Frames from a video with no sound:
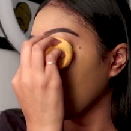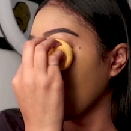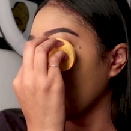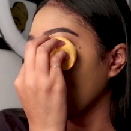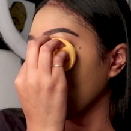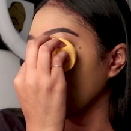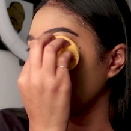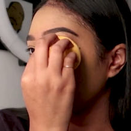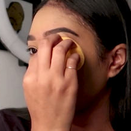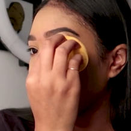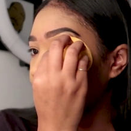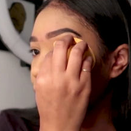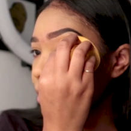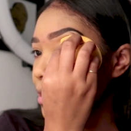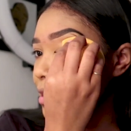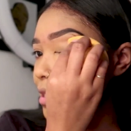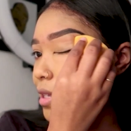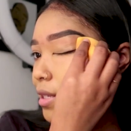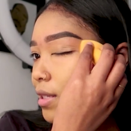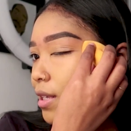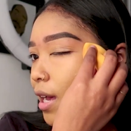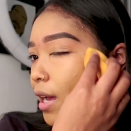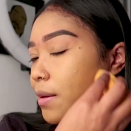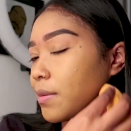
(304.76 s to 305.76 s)
like that was
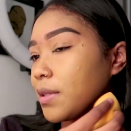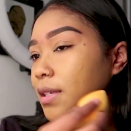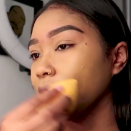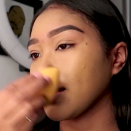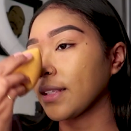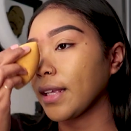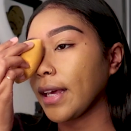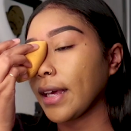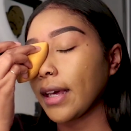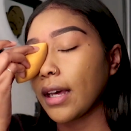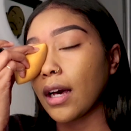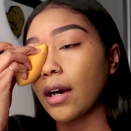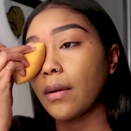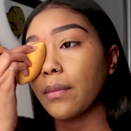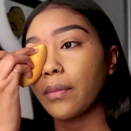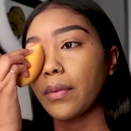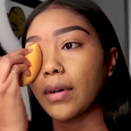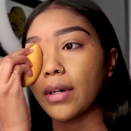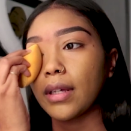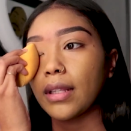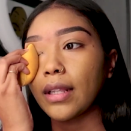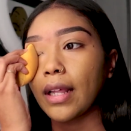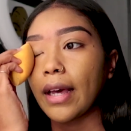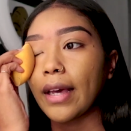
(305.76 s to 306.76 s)
a time to link up
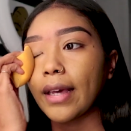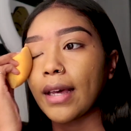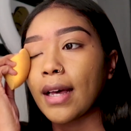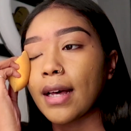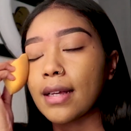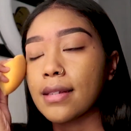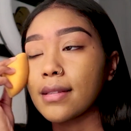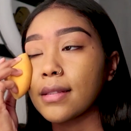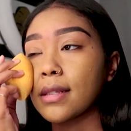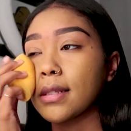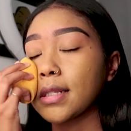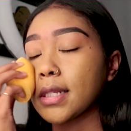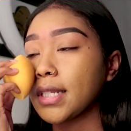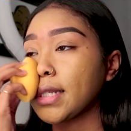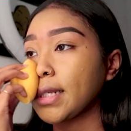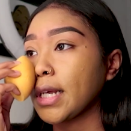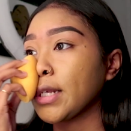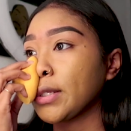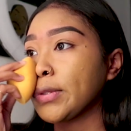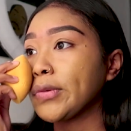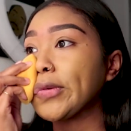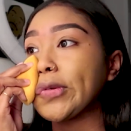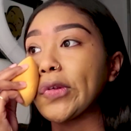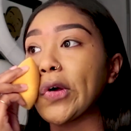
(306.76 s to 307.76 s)
with like cousins
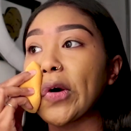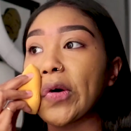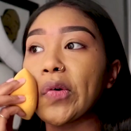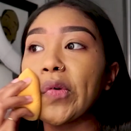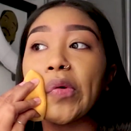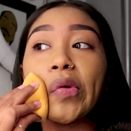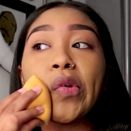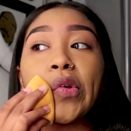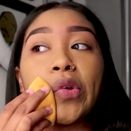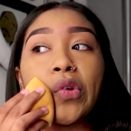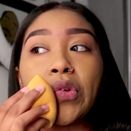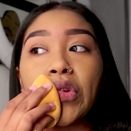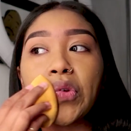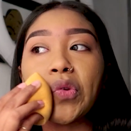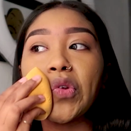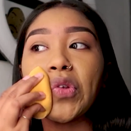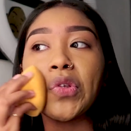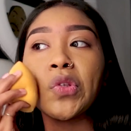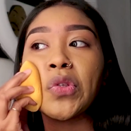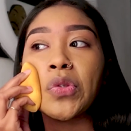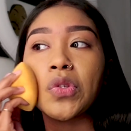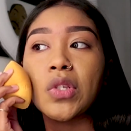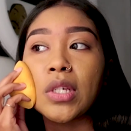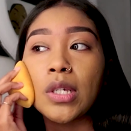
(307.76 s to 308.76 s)
that you don't
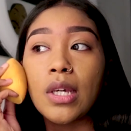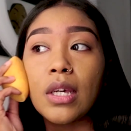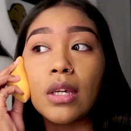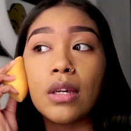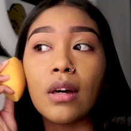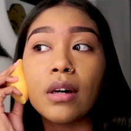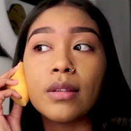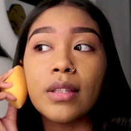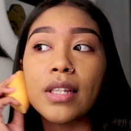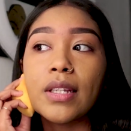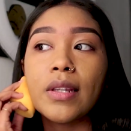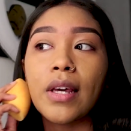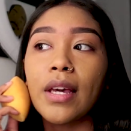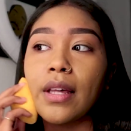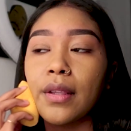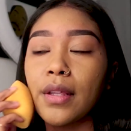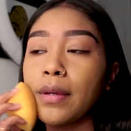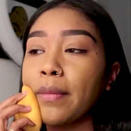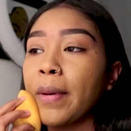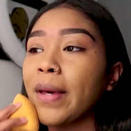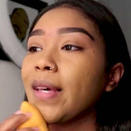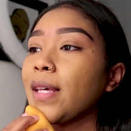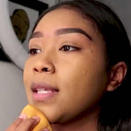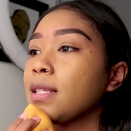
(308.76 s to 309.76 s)
usually see on a
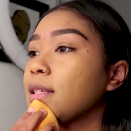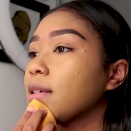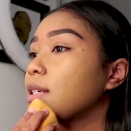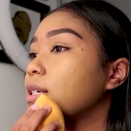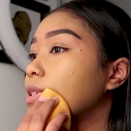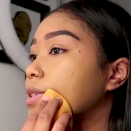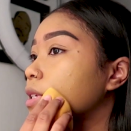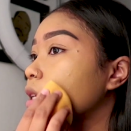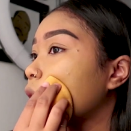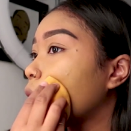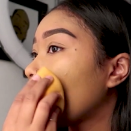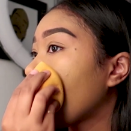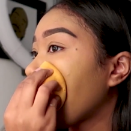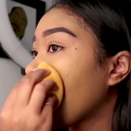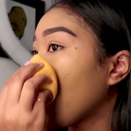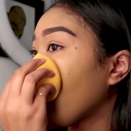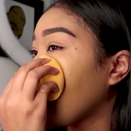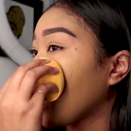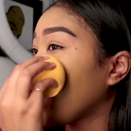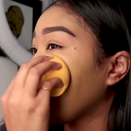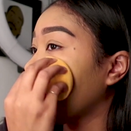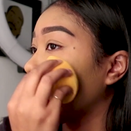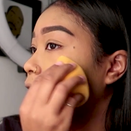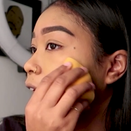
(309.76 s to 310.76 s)
daily basis,
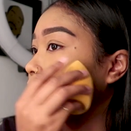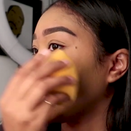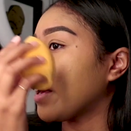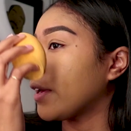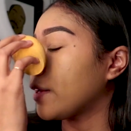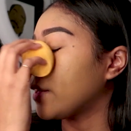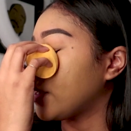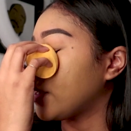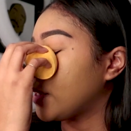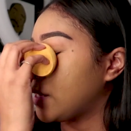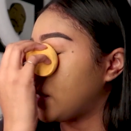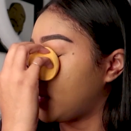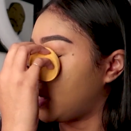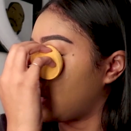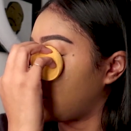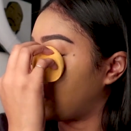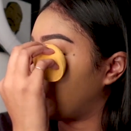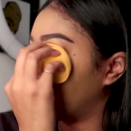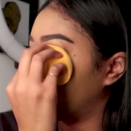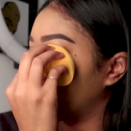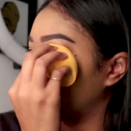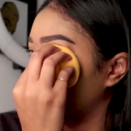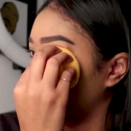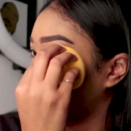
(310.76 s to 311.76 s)
and
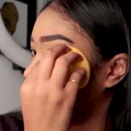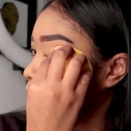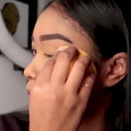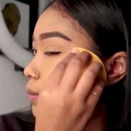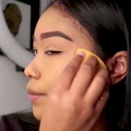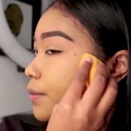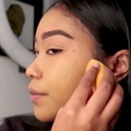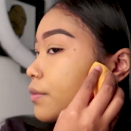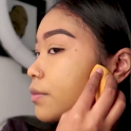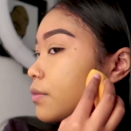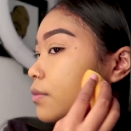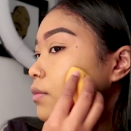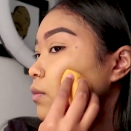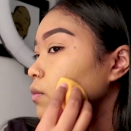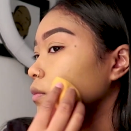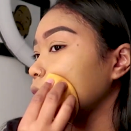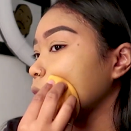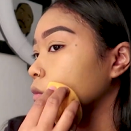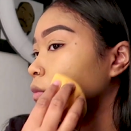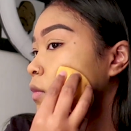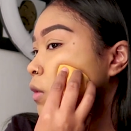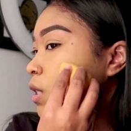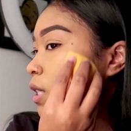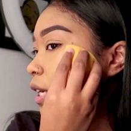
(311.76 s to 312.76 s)

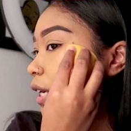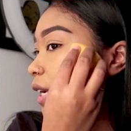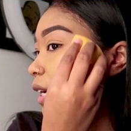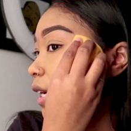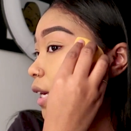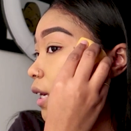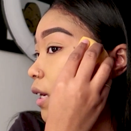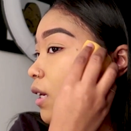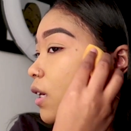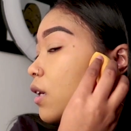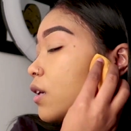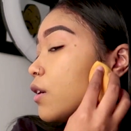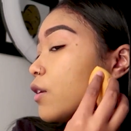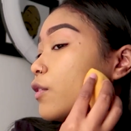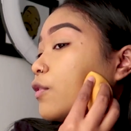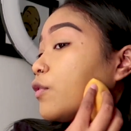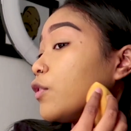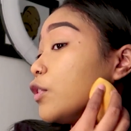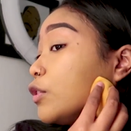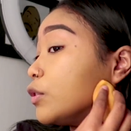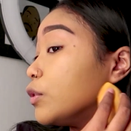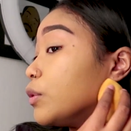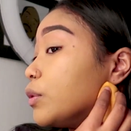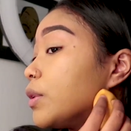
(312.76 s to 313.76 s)
to eat good
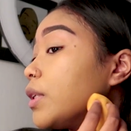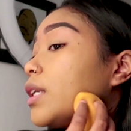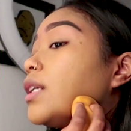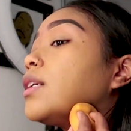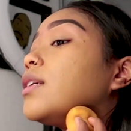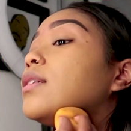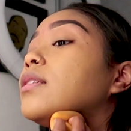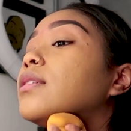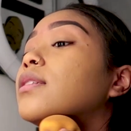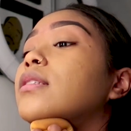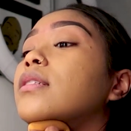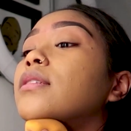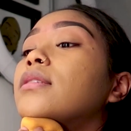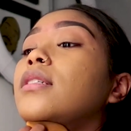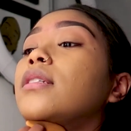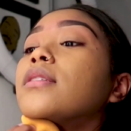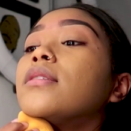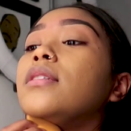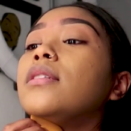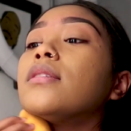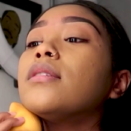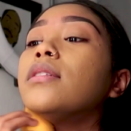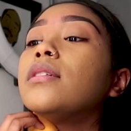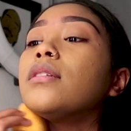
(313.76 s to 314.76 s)
food.
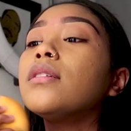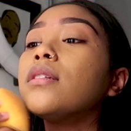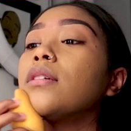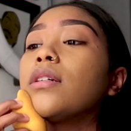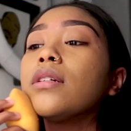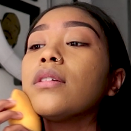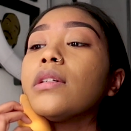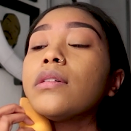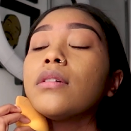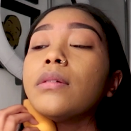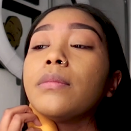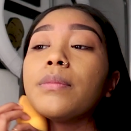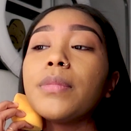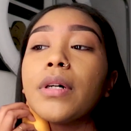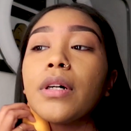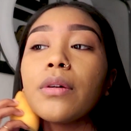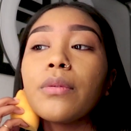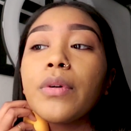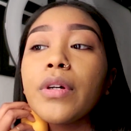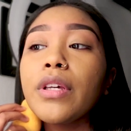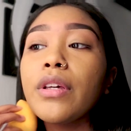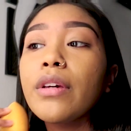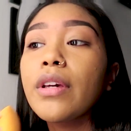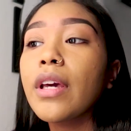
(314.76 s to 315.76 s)
But
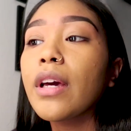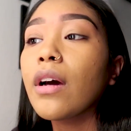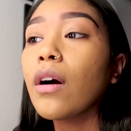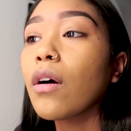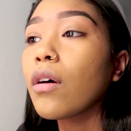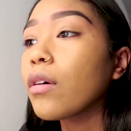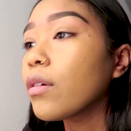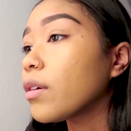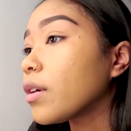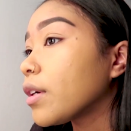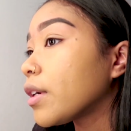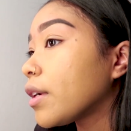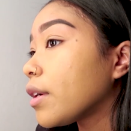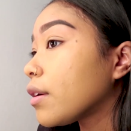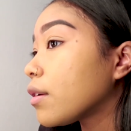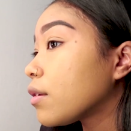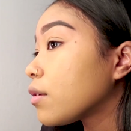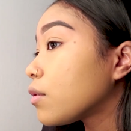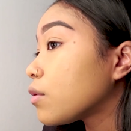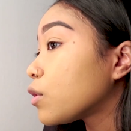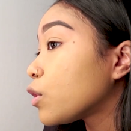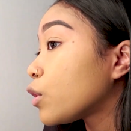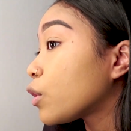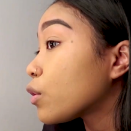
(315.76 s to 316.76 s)
when you get older,
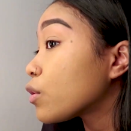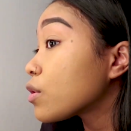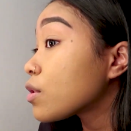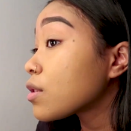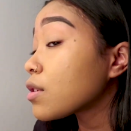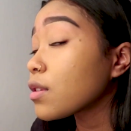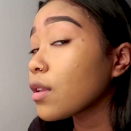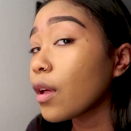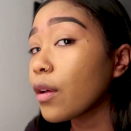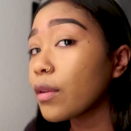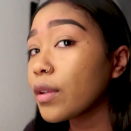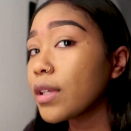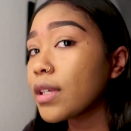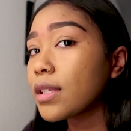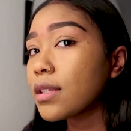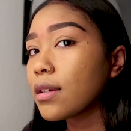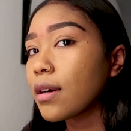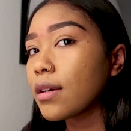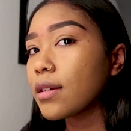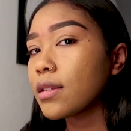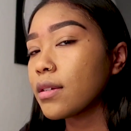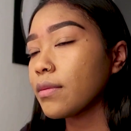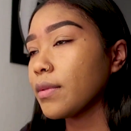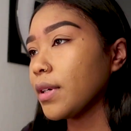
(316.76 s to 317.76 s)
you'll slowly
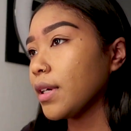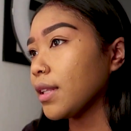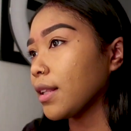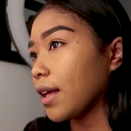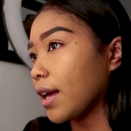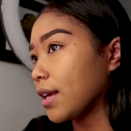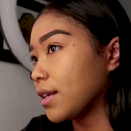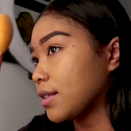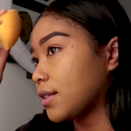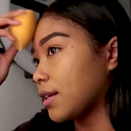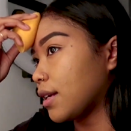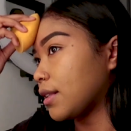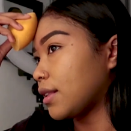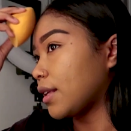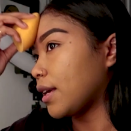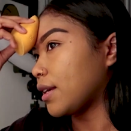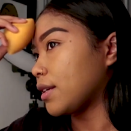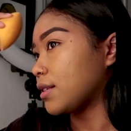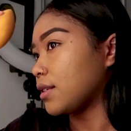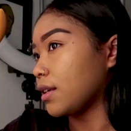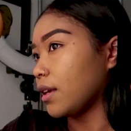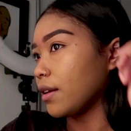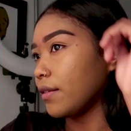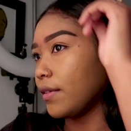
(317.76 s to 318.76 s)
start to realize that
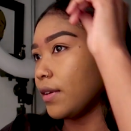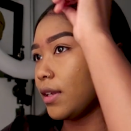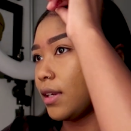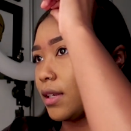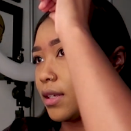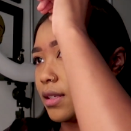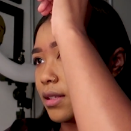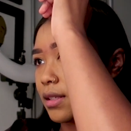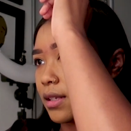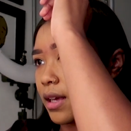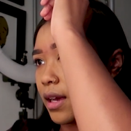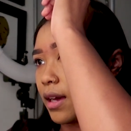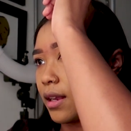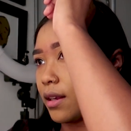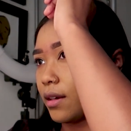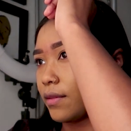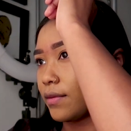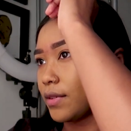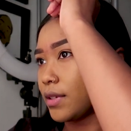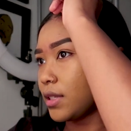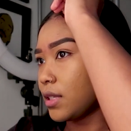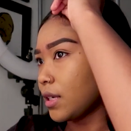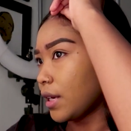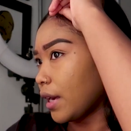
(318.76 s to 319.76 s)
Thanksgiving is kind
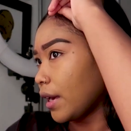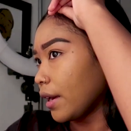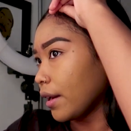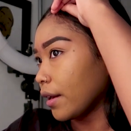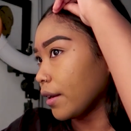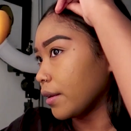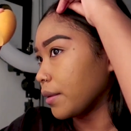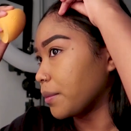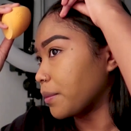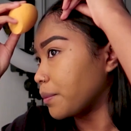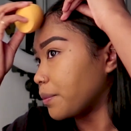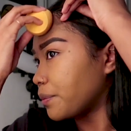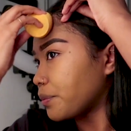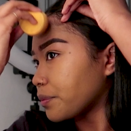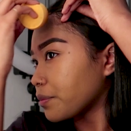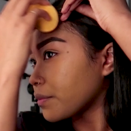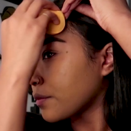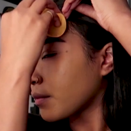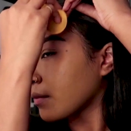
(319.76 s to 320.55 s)
of a scam.